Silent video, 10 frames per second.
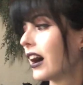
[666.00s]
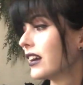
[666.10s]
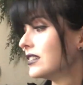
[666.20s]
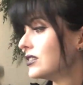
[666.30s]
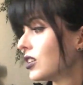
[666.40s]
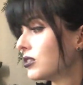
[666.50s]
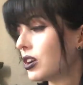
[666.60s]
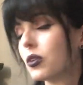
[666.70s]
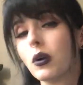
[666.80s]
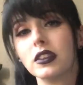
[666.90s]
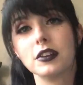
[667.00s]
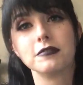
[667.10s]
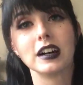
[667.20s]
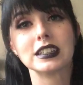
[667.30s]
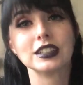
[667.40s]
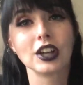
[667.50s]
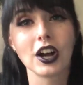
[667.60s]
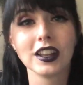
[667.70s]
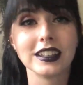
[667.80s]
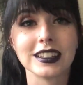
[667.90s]
I don't know what the fuck to
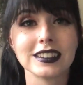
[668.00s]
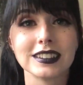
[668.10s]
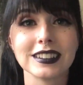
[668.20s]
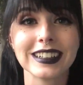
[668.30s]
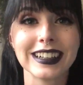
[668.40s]
call this.